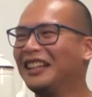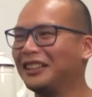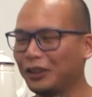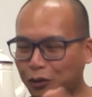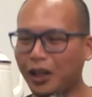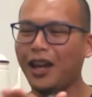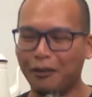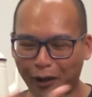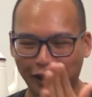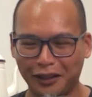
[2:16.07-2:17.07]
So today
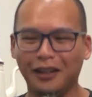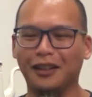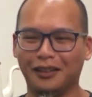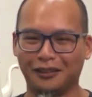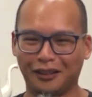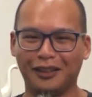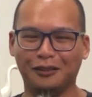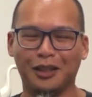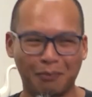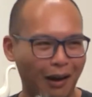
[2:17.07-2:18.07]
we are here
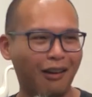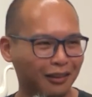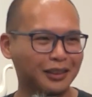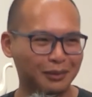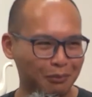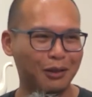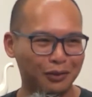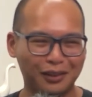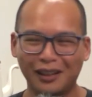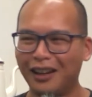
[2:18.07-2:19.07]
to debunk all these
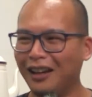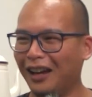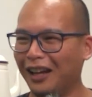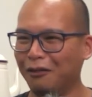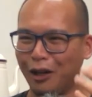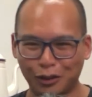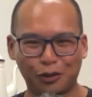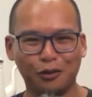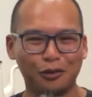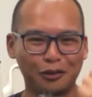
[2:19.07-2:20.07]
myths, like what is
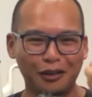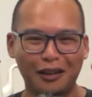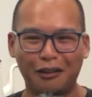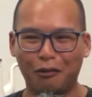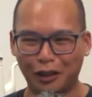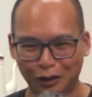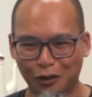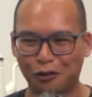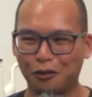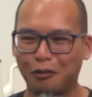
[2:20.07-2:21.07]
true, what is
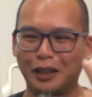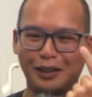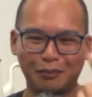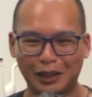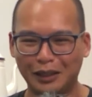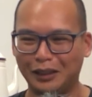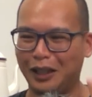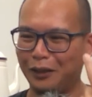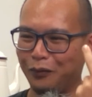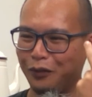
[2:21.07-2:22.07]
not true, what are some things
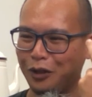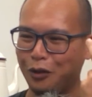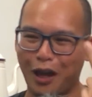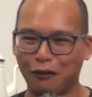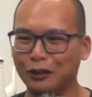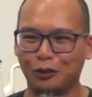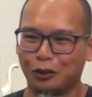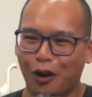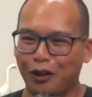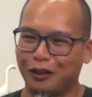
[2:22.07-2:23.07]
that at first you
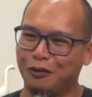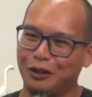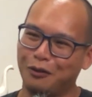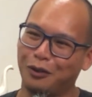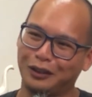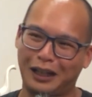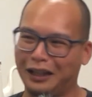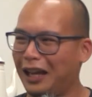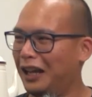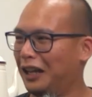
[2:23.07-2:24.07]
thought it was like
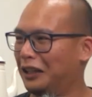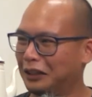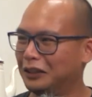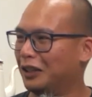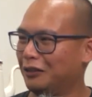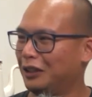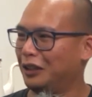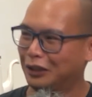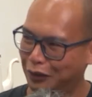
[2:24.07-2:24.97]
that and then turns out it is